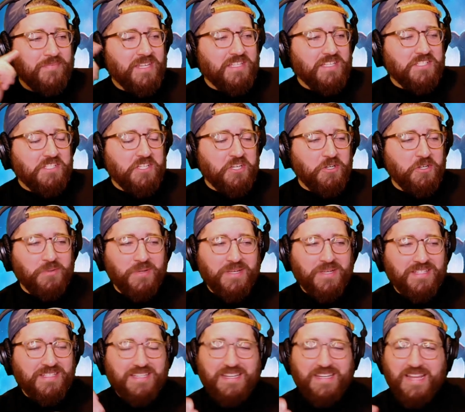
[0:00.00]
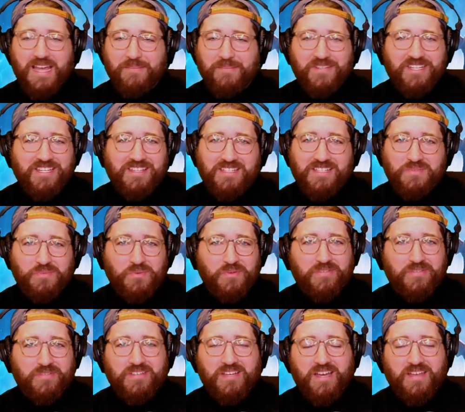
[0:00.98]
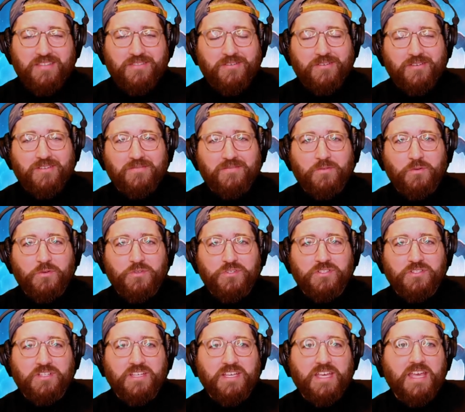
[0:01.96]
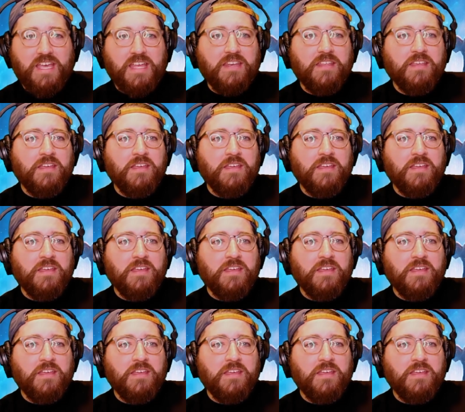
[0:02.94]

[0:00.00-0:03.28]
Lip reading: So it didn't happen in this movie either, unfortunately. And